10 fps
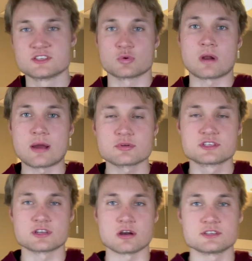So what I would
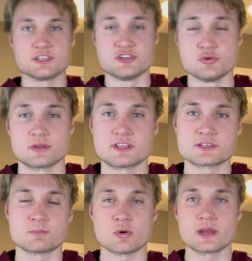start to do at this
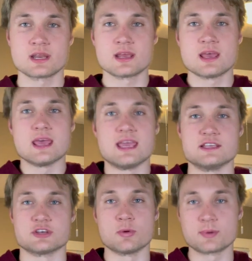point
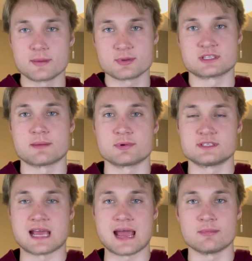is open up a separate
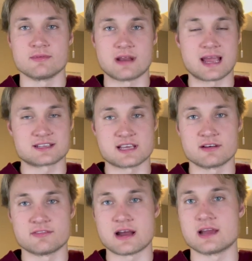tab of an Excel
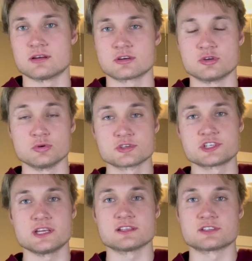file, Google
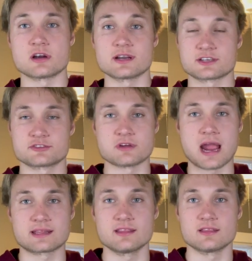Sheet, and start
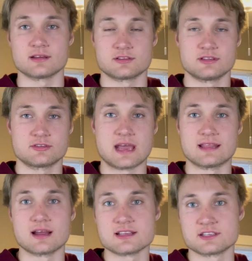extracting the
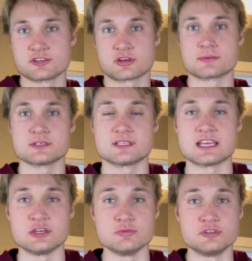headlines and descriptions
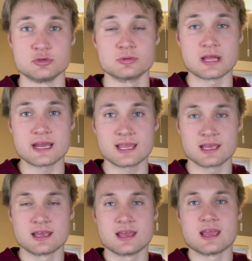that you do like,
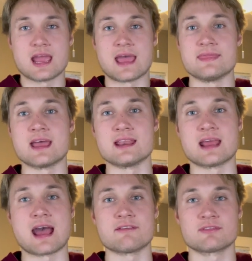and then
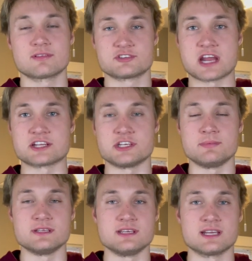have
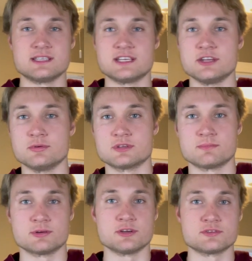ChatGPT continue to
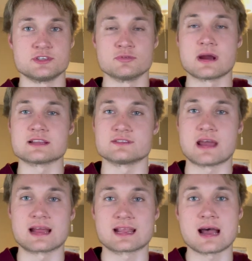produce new rounds of
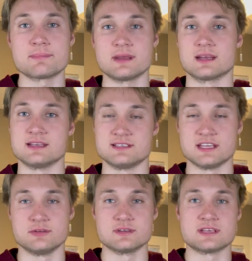ad copy and
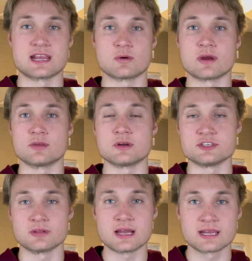continue to take away the ones
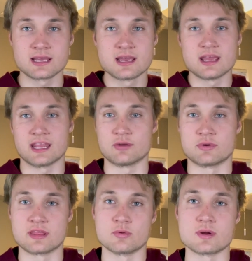you like and get
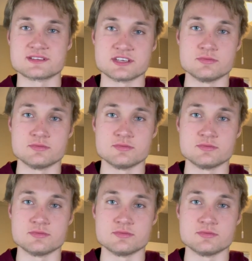rid of the ones that you